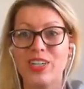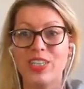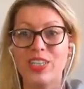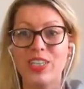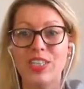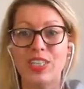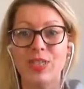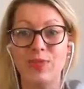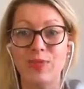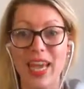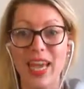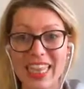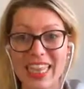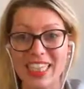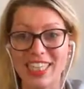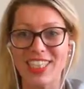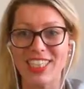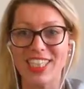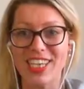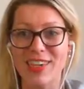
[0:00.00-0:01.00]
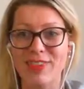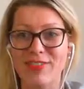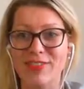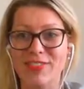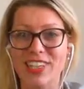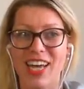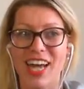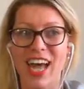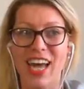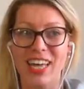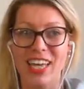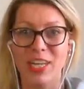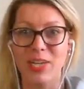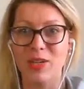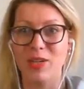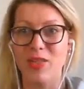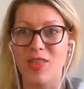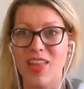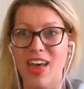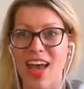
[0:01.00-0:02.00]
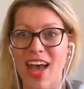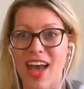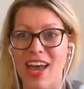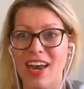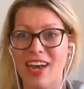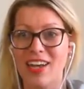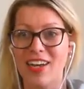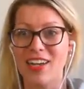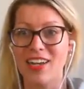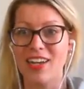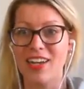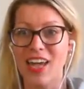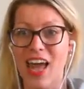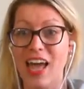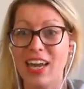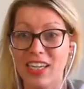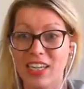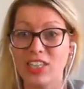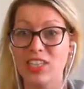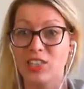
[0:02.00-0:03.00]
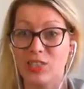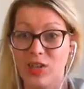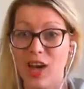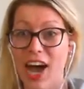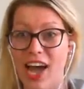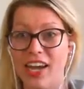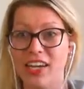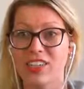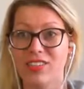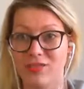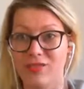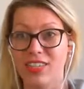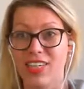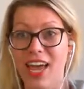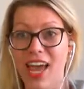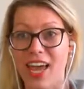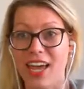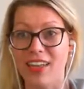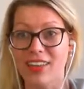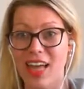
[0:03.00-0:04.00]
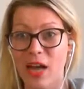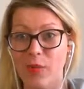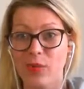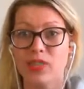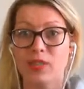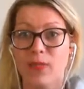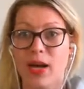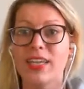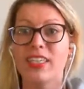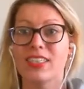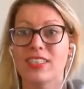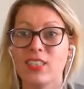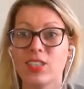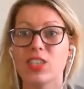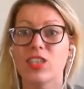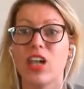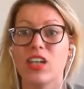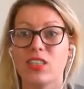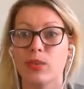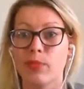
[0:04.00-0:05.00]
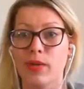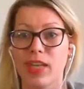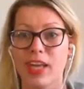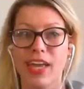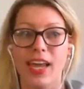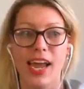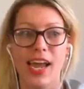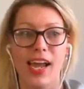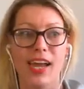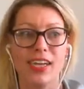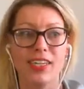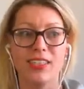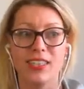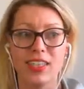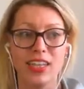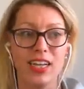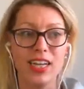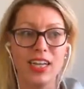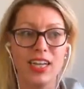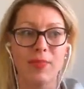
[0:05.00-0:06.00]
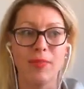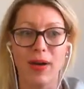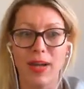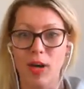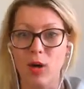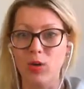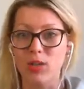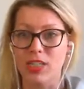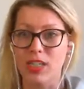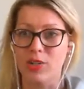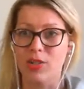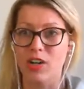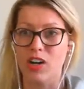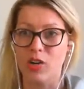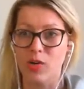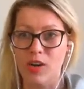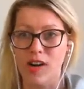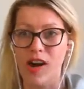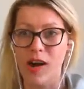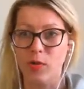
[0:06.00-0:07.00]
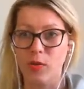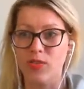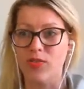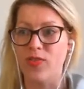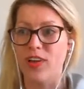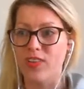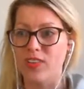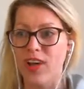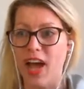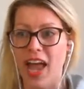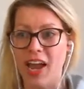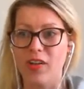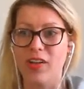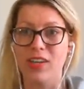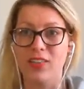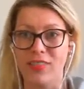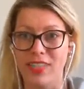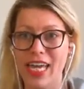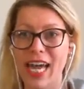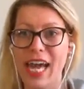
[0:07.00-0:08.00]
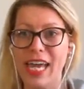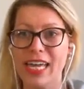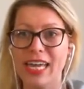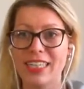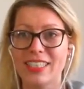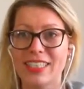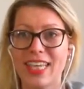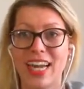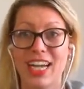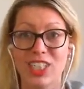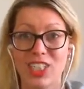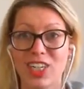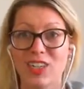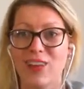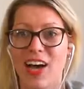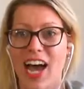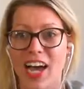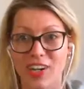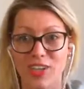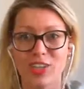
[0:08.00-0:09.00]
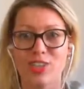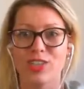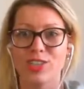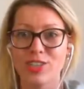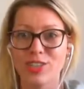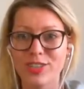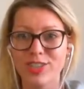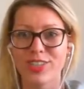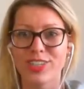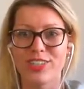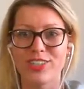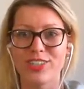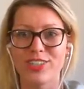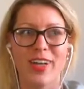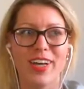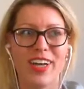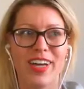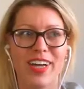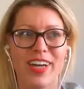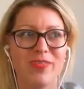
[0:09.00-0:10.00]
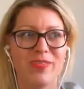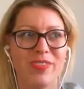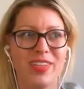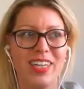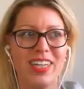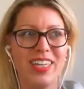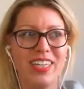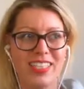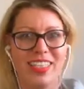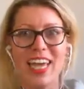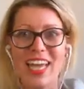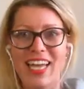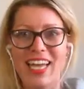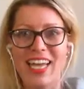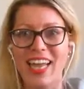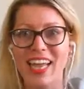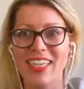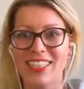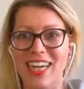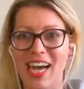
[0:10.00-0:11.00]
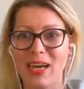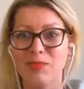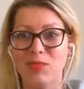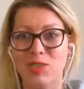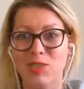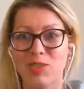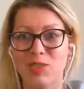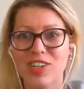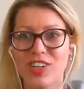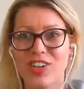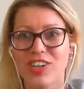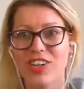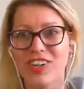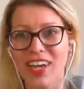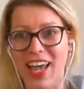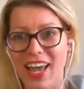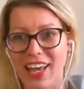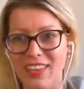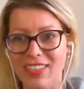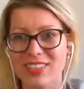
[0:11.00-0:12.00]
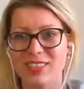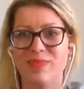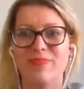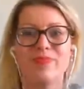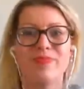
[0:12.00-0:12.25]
To make this shift, I knew that I need to hire a VA. That was my decision ultimately, and my only regret with hiring a VA is that I should have hired her sooner, so I could have taken that time sooner and